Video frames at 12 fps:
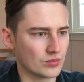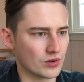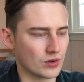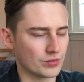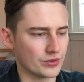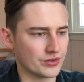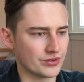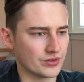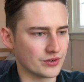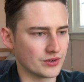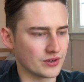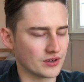I'll read you
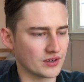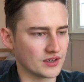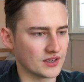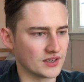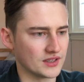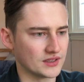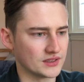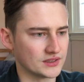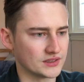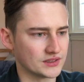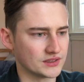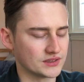along.
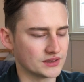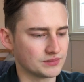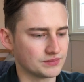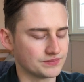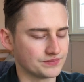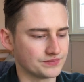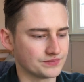Um,